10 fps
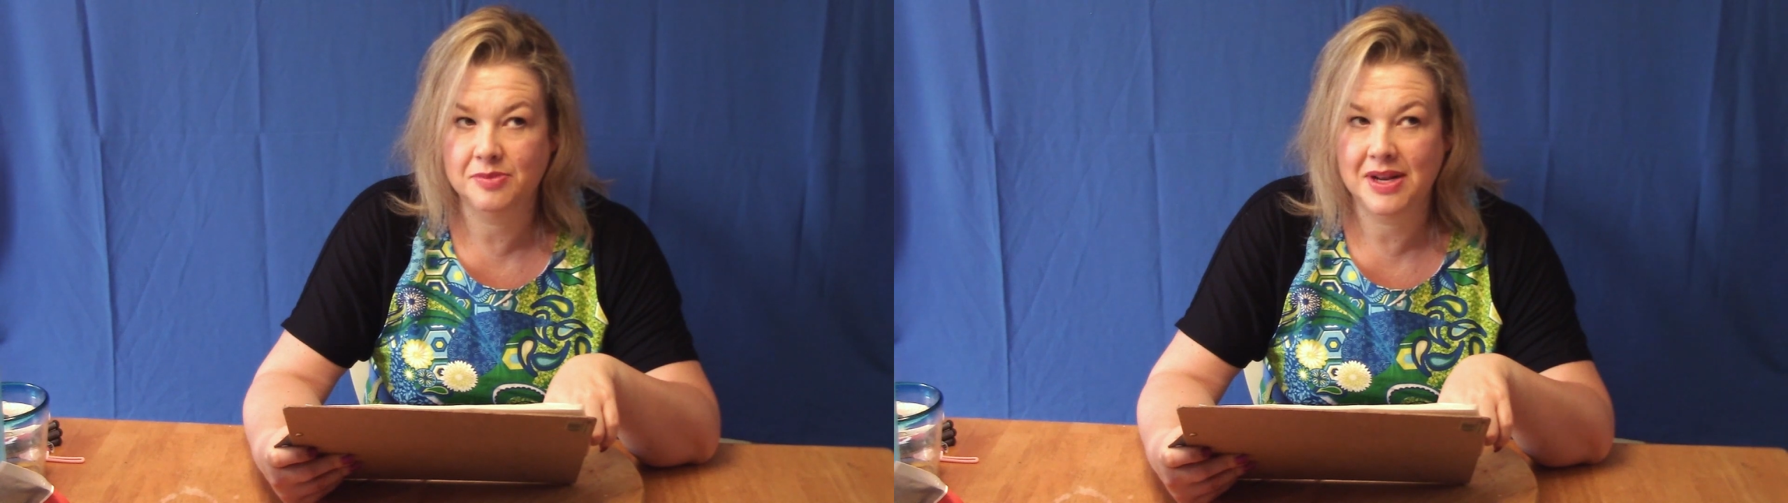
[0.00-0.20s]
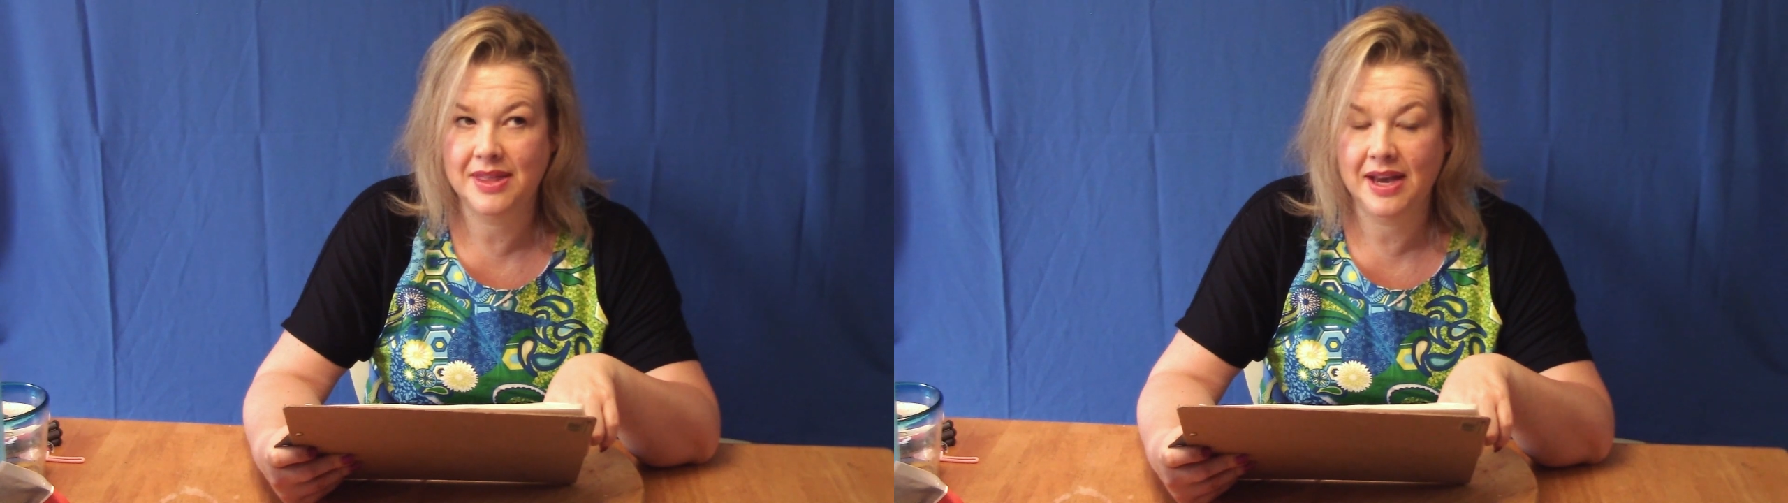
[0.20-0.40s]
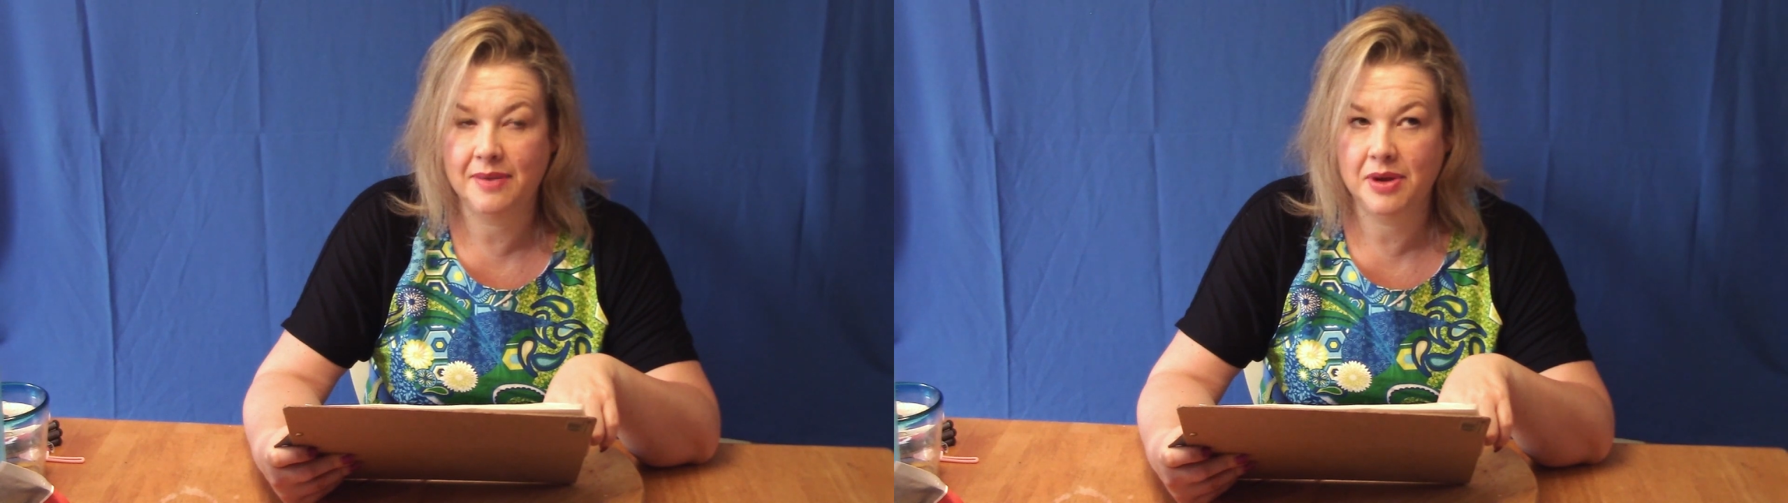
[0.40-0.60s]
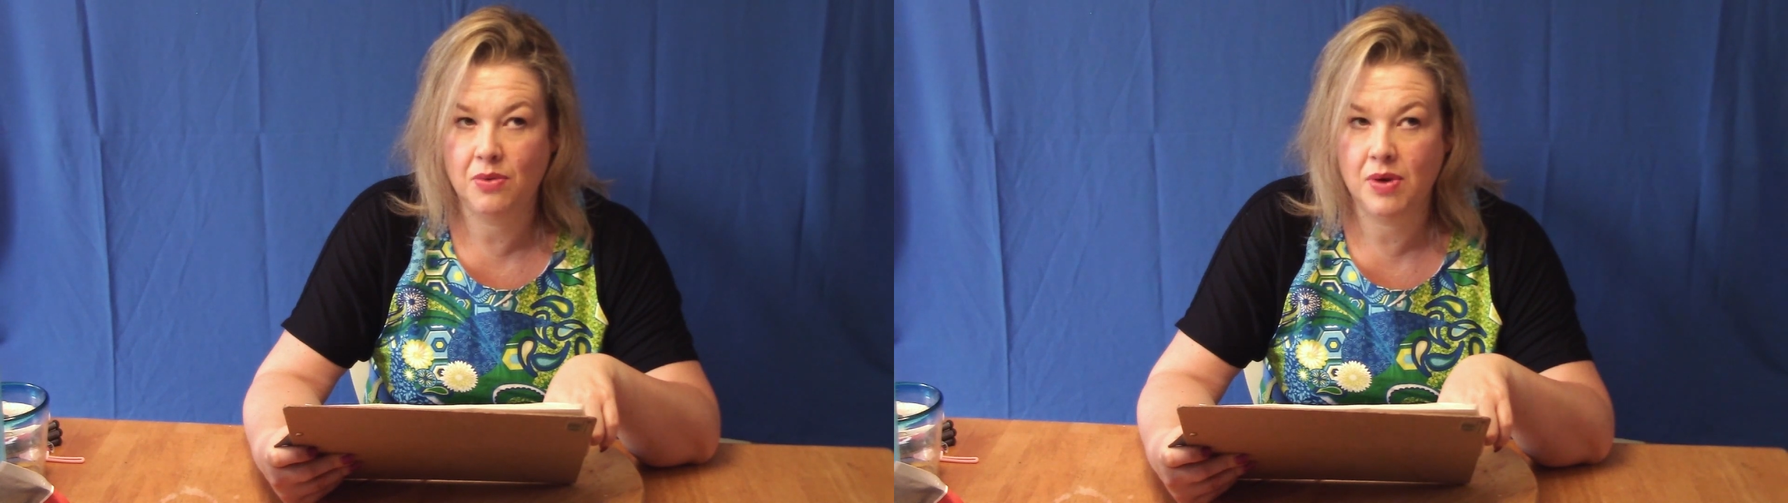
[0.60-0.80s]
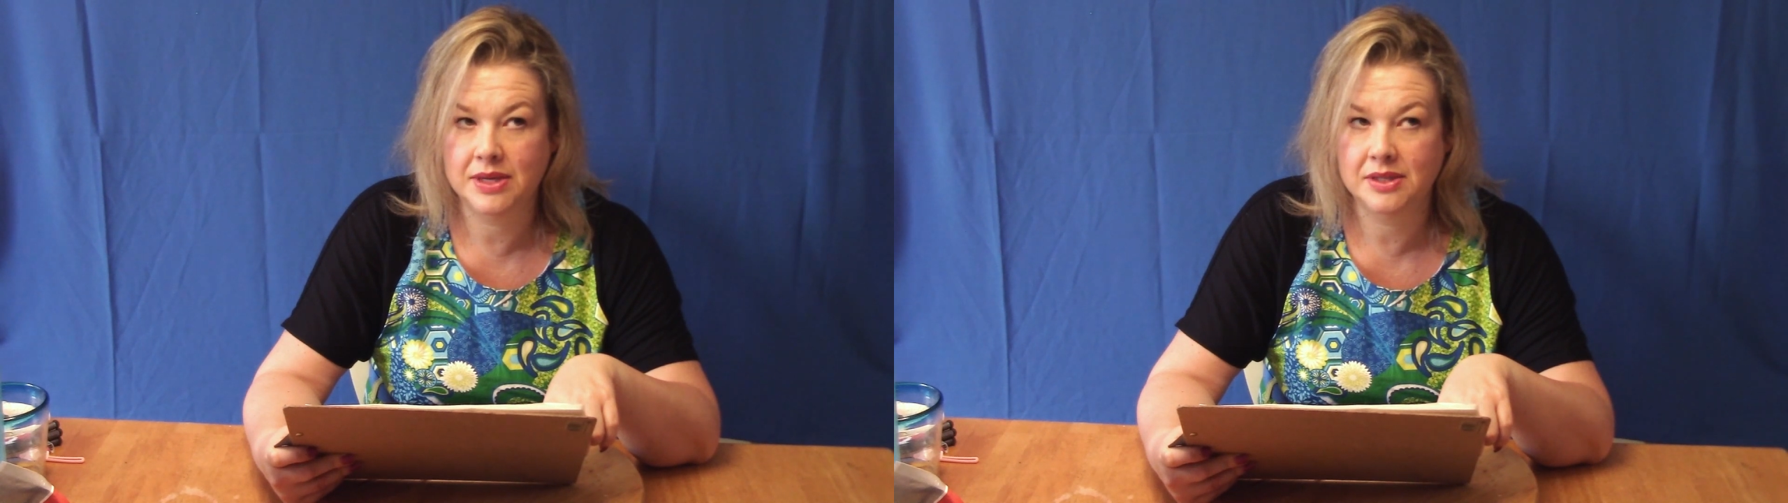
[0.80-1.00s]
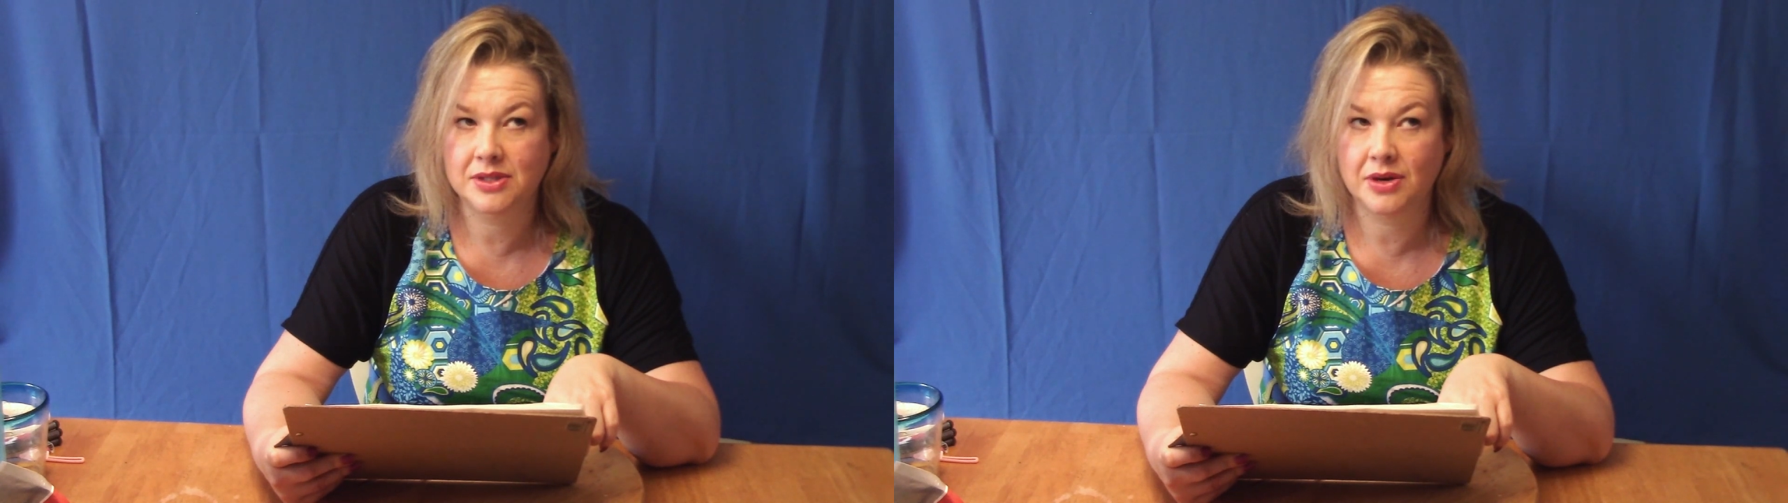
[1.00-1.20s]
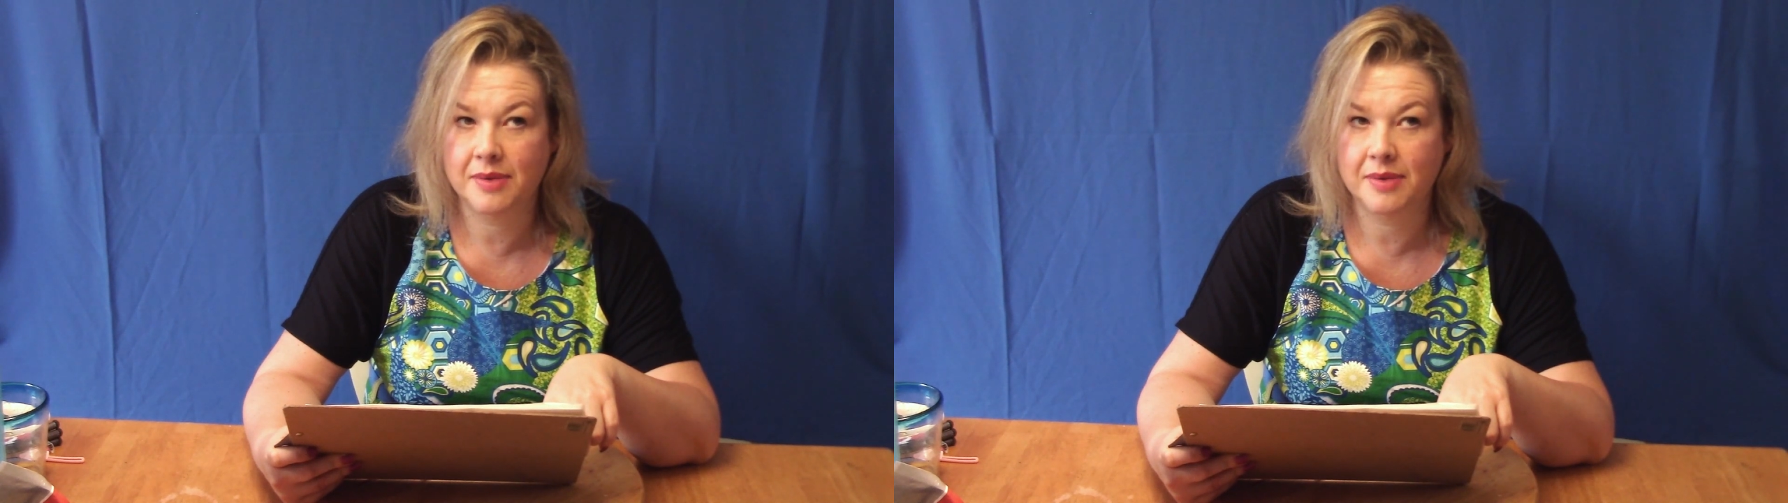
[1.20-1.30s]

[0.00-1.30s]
but I think I'm going to want to start.